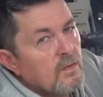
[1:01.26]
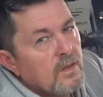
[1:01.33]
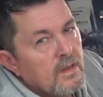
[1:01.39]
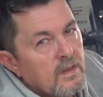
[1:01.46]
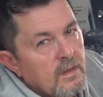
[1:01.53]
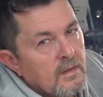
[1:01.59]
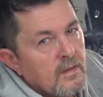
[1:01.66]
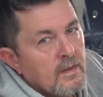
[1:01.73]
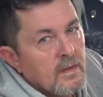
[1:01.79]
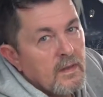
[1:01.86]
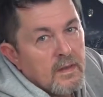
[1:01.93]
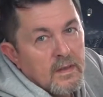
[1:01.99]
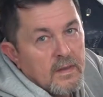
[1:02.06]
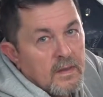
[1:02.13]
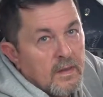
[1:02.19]
with a
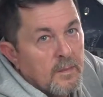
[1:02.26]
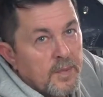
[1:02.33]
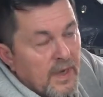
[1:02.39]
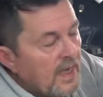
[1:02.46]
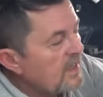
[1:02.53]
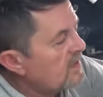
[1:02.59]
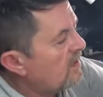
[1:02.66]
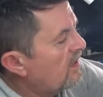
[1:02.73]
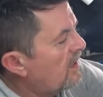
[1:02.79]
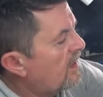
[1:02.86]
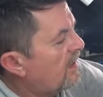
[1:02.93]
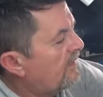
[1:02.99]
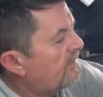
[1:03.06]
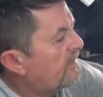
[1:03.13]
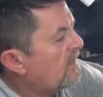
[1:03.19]
price on it.
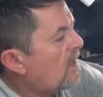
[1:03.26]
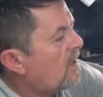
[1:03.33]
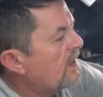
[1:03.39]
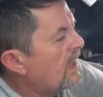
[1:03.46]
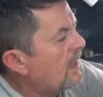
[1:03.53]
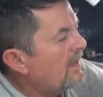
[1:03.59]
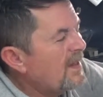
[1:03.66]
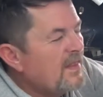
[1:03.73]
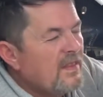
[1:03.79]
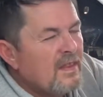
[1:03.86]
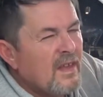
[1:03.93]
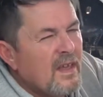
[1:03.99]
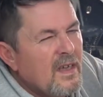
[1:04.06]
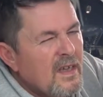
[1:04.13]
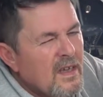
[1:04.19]
I've forgotten now. I
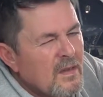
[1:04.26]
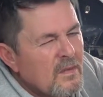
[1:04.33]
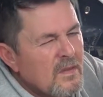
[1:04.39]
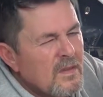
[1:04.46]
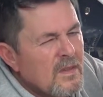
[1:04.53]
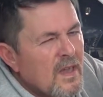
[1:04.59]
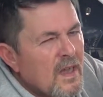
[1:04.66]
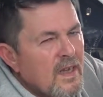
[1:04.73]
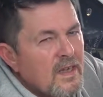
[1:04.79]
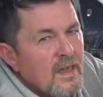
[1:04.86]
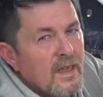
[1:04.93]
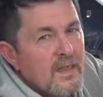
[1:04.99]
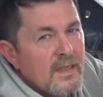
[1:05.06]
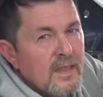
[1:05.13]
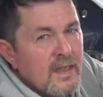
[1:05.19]
think it was
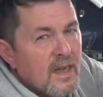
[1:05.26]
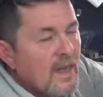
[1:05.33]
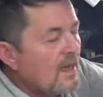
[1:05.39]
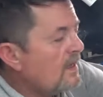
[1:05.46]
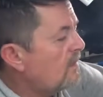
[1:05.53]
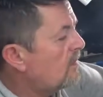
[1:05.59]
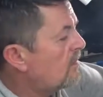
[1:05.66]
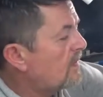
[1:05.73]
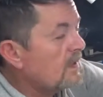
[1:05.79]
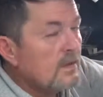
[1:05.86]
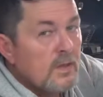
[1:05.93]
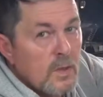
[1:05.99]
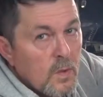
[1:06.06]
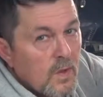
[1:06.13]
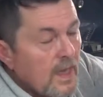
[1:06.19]
£9.99.
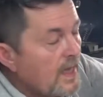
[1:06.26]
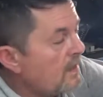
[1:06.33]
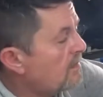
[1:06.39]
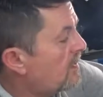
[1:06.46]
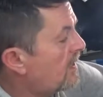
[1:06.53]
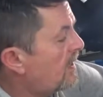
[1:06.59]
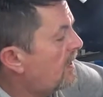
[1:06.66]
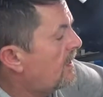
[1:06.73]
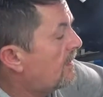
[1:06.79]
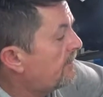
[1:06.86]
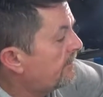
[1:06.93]
That's UK money.